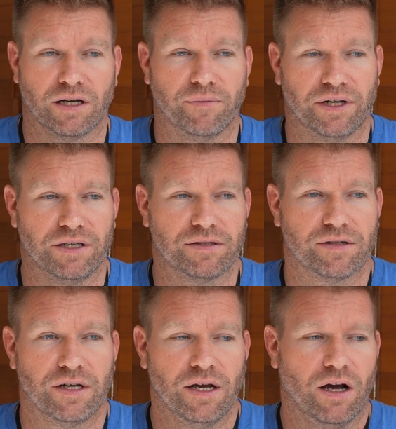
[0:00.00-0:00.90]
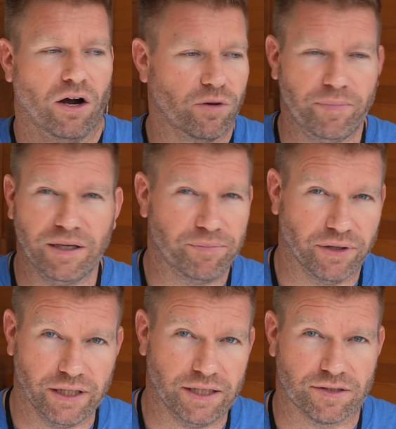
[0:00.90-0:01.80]
companies aren't being
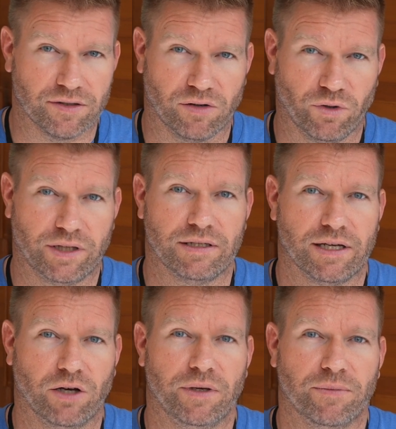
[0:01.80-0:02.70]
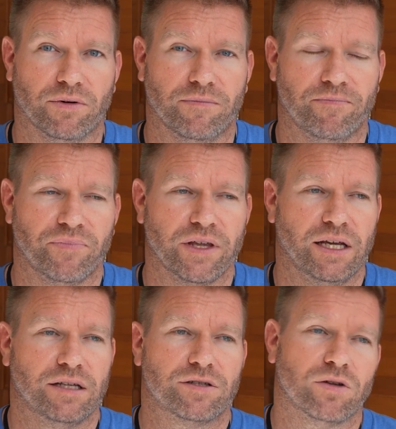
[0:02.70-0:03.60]
policed on what they tell people.
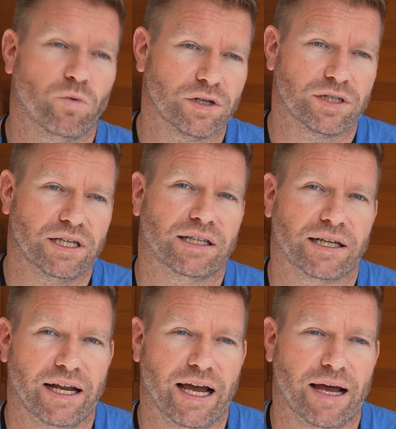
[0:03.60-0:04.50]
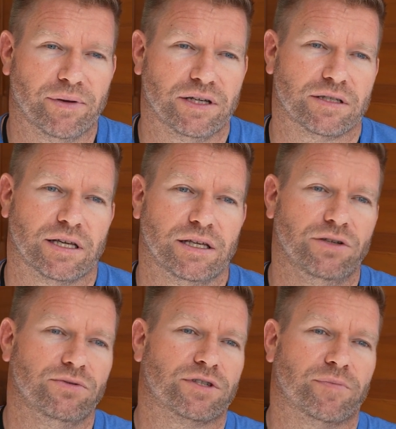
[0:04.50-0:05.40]
And so the worst thing that can happen is that
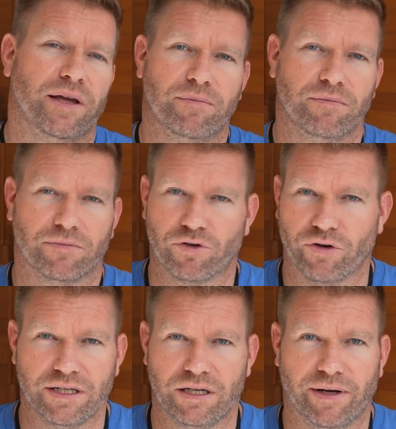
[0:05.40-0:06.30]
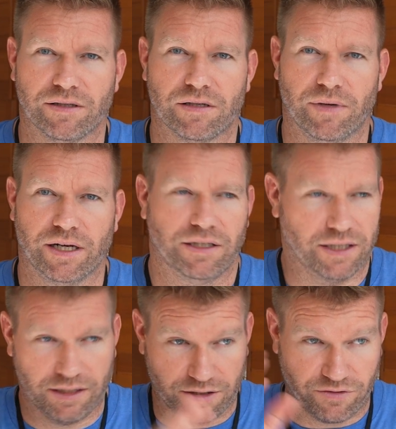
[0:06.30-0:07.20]
you spend crazy amounts of money to
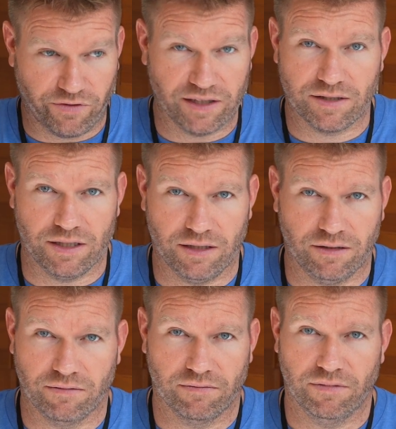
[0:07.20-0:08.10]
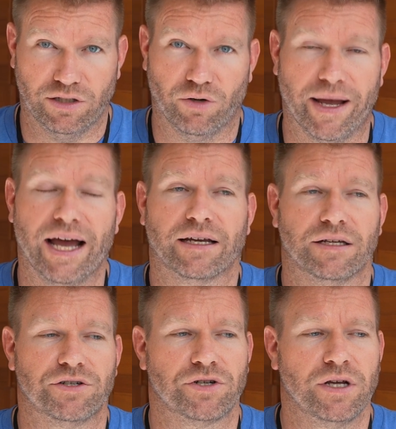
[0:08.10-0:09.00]
get this fancy, you know,
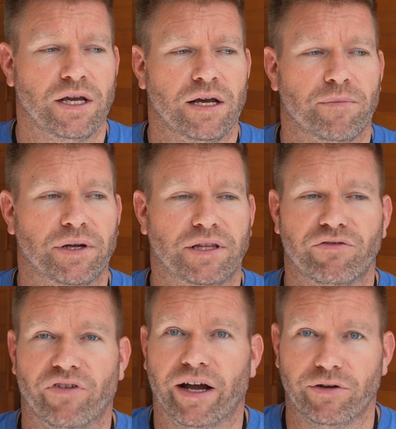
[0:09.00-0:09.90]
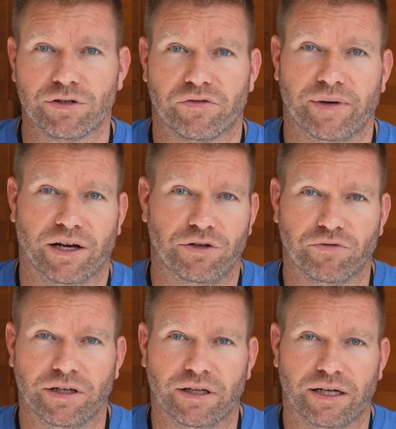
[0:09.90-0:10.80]
package, but then 5 years from now you
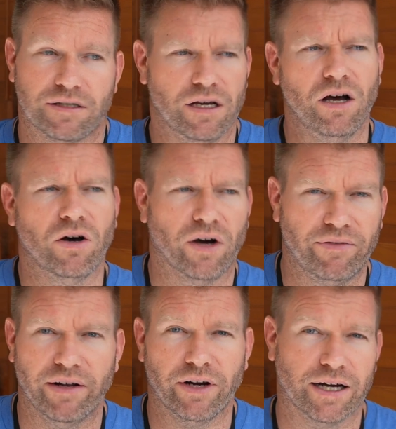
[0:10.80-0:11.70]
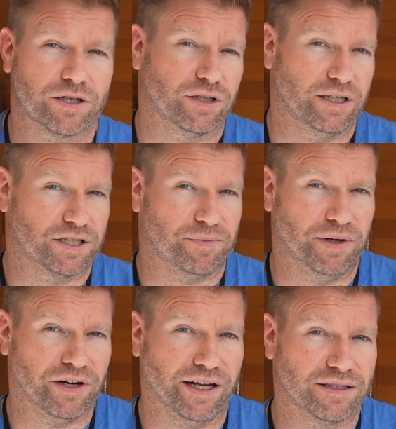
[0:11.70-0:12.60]
realize, "Oh, I've never actually
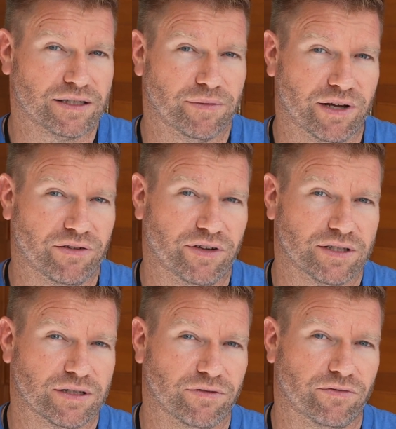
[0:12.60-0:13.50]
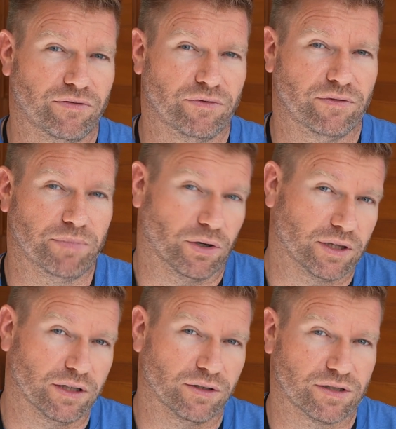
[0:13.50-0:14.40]
experienced the benefits of both
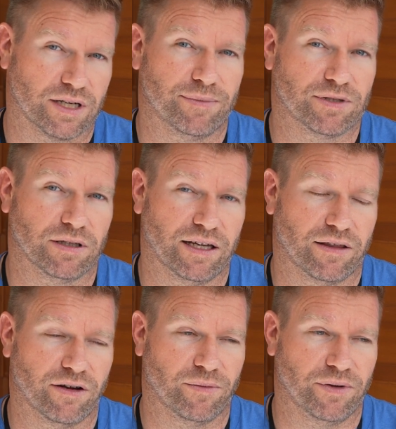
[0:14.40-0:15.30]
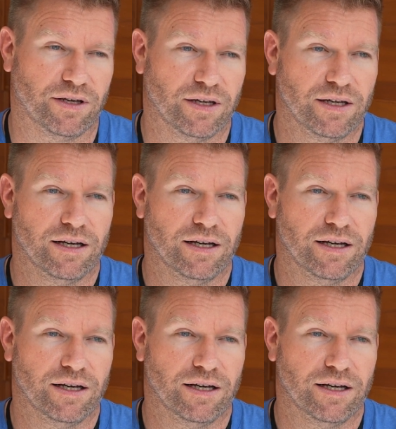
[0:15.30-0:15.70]
of those types of light therapy